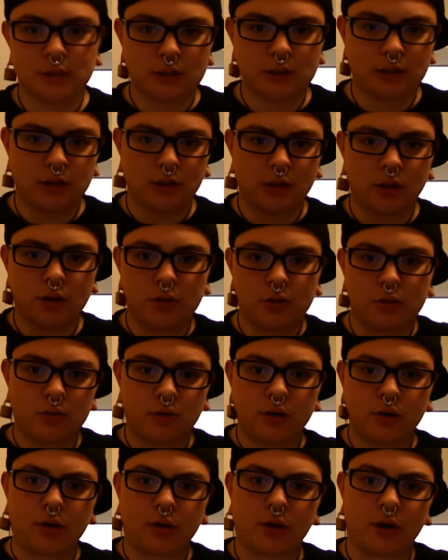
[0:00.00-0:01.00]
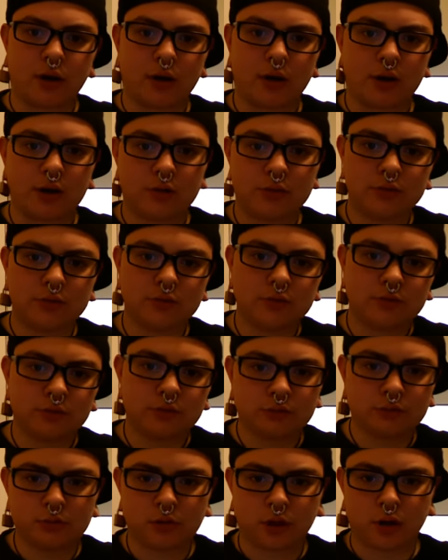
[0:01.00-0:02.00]
local underground,
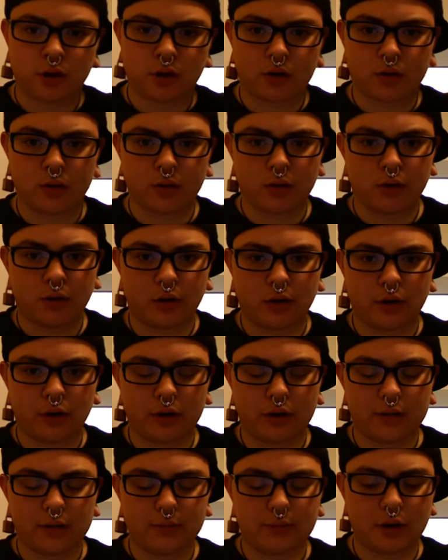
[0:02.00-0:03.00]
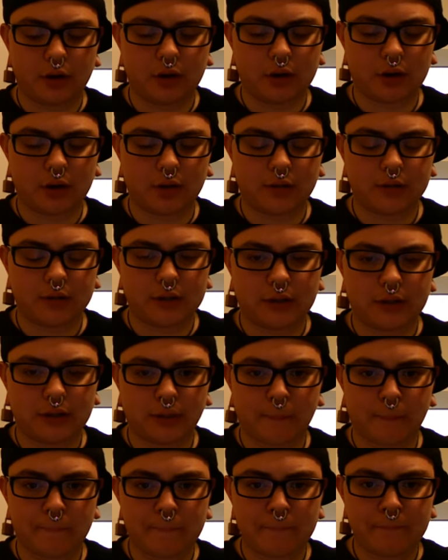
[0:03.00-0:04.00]
hardcore and punk and everything
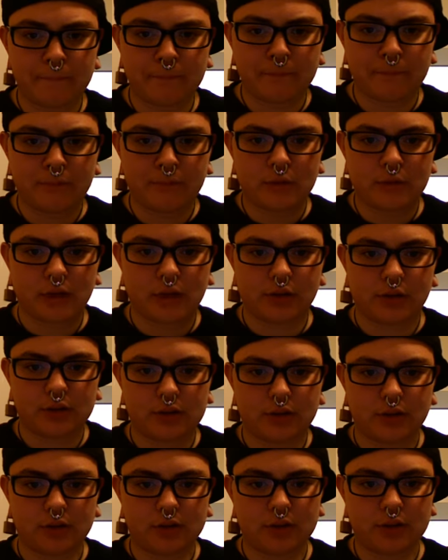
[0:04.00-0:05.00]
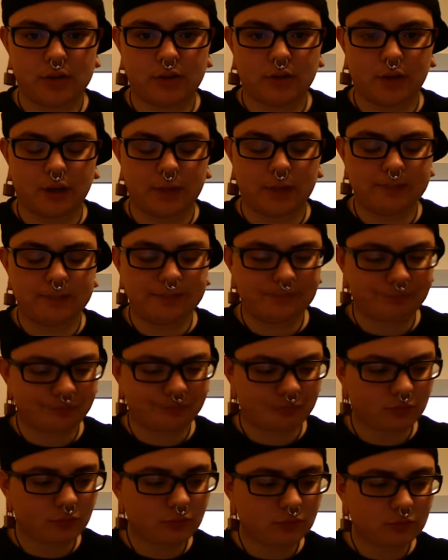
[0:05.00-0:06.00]
kind of show too there.
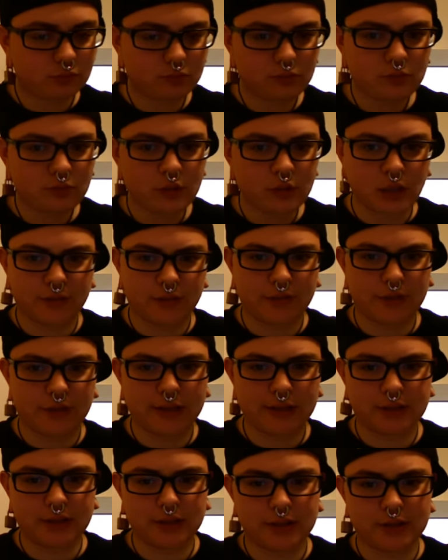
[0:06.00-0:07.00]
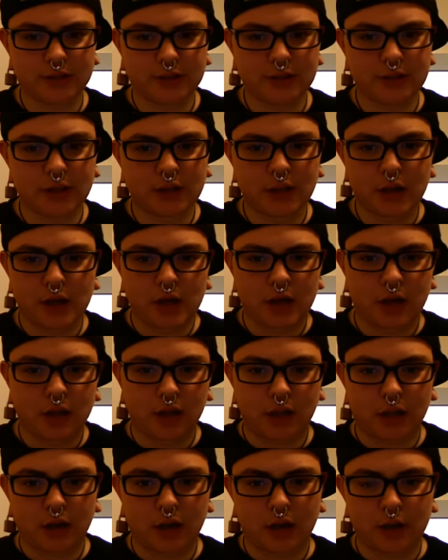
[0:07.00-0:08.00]
I feel like there's a
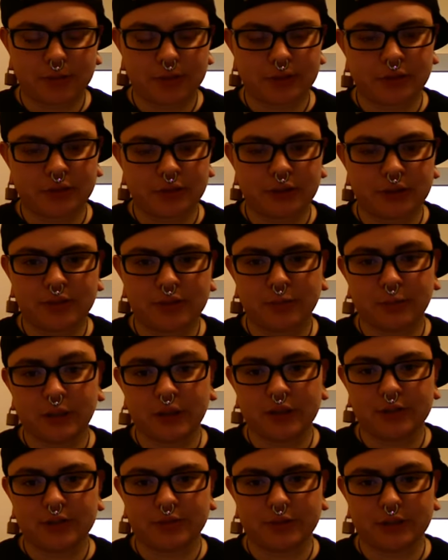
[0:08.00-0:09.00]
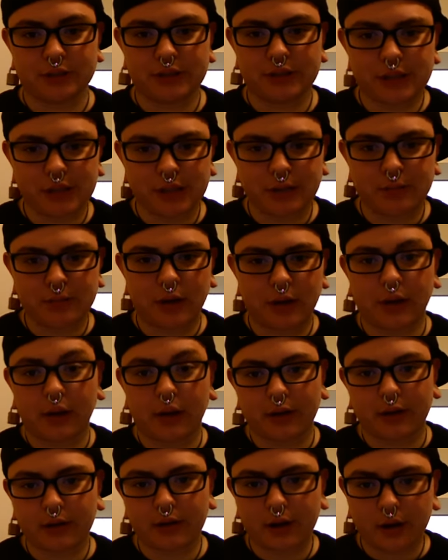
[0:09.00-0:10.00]
lot of opportunities for me. It's really cheap. I can
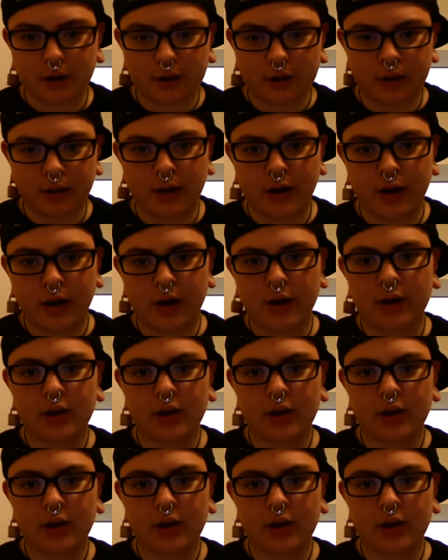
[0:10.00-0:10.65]
get a car there.